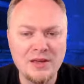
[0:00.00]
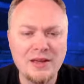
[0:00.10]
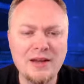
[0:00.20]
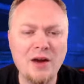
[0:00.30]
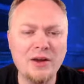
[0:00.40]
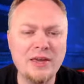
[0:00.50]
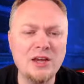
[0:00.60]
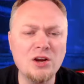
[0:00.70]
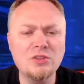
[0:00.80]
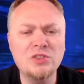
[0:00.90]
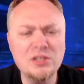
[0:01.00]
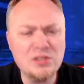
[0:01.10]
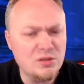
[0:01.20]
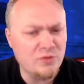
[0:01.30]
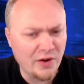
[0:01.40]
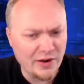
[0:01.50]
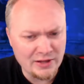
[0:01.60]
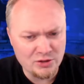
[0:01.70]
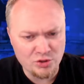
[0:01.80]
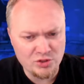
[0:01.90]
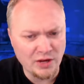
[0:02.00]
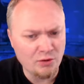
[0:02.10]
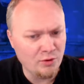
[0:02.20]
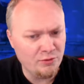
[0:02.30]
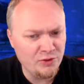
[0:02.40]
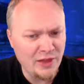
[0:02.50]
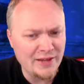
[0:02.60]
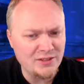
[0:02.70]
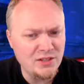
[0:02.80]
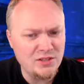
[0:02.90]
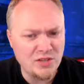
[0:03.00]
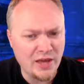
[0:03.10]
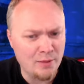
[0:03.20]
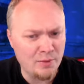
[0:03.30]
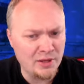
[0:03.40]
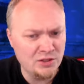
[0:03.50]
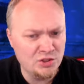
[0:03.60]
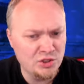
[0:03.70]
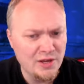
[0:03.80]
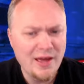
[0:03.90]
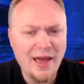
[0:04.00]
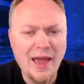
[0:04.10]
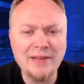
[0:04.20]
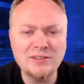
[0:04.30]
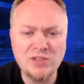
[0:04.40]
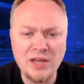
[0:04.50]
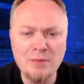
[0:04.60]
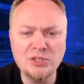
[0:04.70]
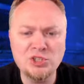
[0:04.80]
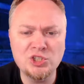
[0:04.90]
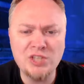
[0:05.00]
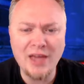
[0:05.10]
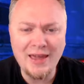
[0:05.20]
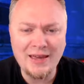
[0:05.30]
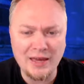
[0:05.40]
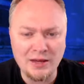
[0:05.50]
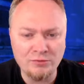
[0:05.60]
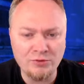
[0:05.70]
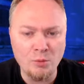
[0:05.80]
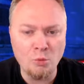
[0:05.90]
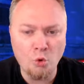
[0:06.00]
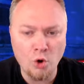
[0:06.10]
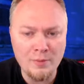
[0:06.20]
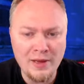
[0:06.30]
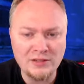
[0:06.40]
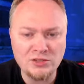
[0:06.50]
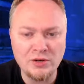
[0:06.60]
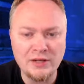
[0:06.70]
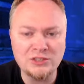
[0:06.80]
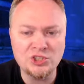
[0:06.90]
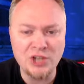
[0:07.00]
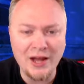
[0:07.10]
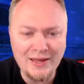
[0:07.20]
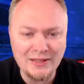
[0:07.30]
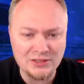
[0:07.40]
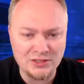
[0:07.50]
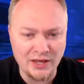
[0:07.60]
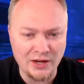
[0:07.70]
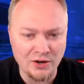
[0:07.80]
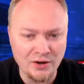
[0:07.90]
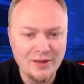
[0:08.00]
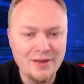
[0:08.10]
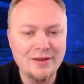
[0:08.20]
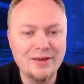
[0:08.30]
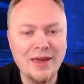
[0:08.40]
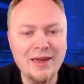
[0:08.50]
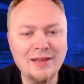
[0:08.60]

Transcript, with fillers: Now here, this is very interesting. Reflected damage and damage taken from Warmaster and Giant Slayer can't